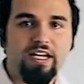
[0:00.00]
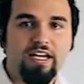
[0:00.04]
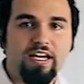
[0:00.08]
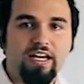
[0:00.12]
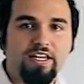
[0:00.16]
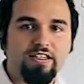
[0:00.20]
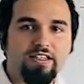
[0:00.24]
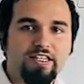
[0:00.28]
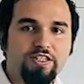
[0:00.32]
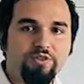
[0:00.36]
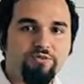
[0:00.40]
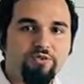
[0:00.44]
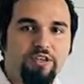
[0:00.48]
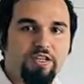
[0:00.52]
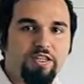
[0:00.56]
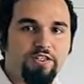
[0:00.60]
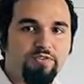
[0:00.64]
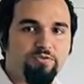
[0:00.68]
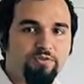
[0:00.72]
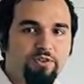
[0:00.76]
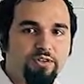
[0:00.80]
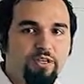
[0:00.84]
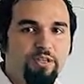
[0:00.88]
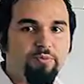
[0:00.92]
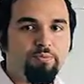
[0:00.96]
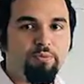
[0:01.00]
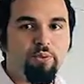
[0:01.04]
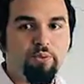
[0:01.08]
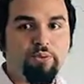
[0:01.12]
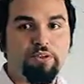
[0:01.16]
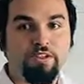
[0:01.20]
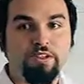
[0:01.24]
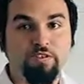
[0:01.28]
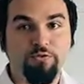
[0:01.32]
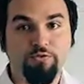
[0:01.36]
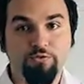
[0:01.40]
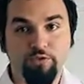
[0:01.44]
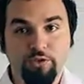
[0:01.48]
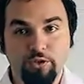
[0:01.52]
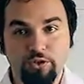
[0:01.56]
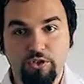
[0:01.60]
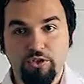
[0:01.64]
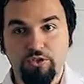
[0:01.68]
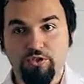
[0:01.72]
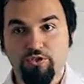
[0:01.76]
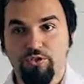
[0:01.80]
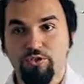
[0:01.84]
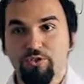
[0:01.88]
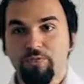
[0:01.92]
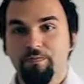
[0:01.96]
And that's why it's very important for
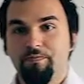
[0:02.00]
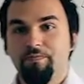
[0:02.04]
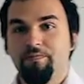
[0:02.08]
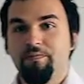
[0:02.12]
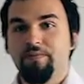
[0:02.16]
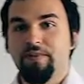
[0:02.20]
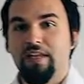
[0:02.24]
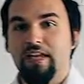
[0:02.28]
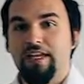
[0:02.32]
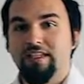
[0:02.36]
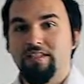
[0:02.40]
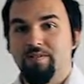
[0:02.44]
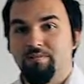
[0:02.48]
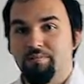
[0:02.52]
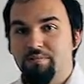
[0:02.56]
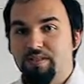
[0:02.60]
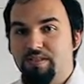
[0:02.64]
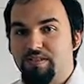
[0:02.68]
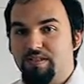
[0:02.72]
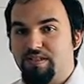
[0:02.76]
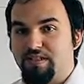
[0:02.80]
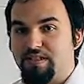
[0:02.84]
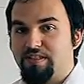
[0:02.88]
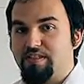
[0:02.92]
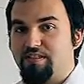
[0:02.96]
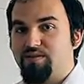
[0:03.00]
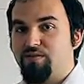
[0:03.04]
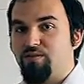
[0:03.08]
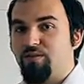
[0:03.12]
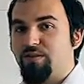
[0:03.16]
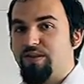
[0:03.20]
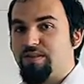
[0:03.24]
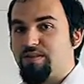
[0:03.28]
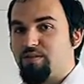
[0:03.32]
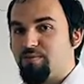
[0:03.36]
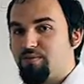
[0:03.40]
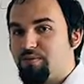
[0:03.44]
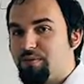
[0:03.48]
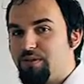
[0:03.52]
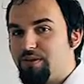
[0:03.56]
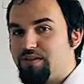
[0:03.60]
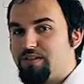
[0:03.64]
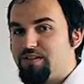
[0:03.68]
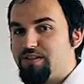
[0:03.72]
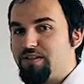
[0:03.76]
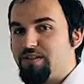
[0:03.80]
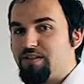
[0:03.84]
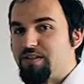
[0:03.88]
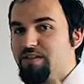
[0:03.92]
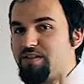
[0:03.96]
you as a business or as a person,